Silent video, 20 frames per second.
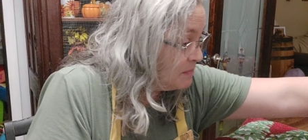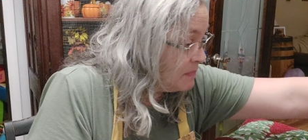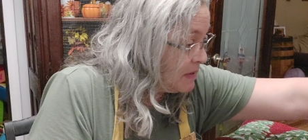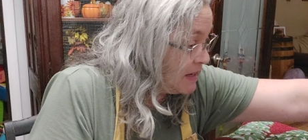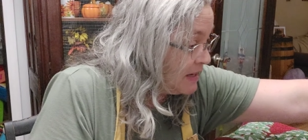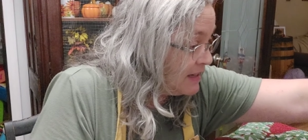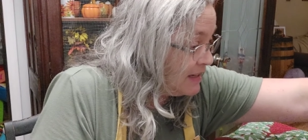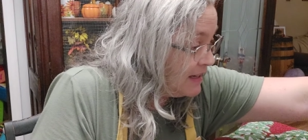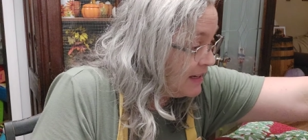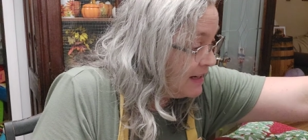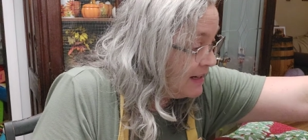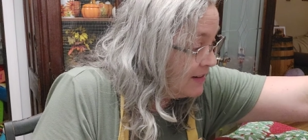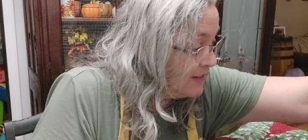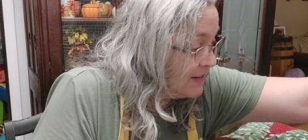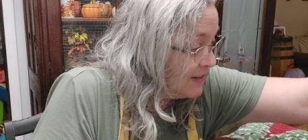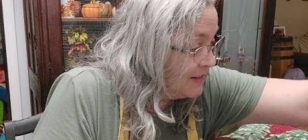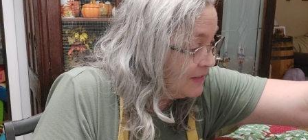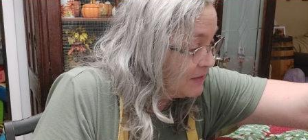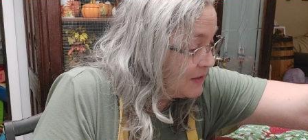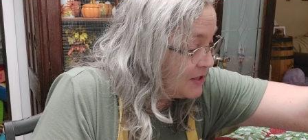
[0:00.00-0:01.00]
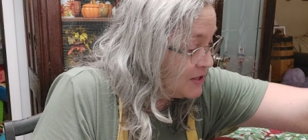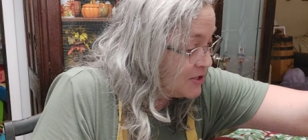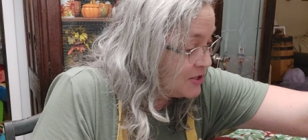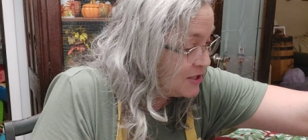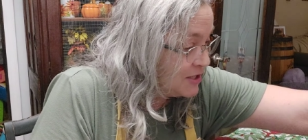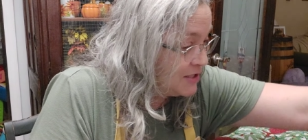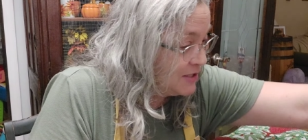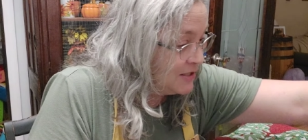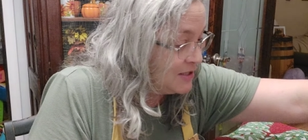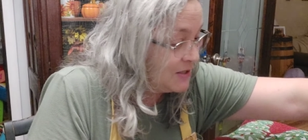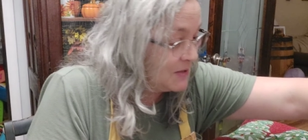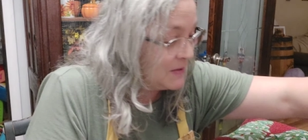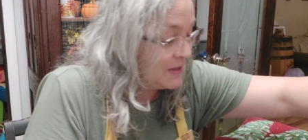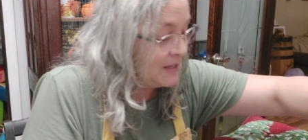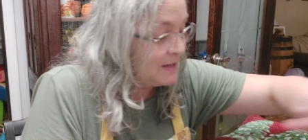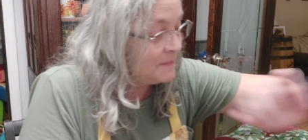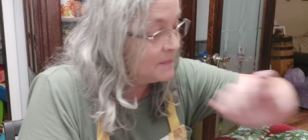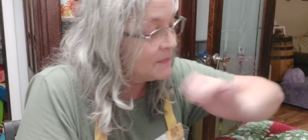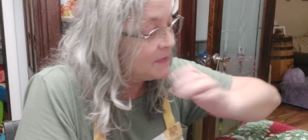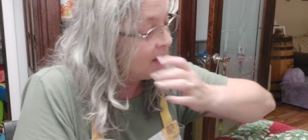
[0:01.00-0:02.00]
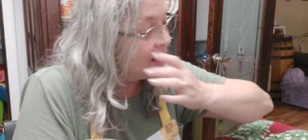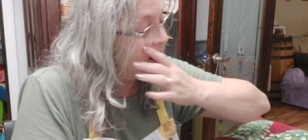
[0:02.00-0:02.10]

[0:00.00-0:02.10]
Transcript: pending on what she's doing.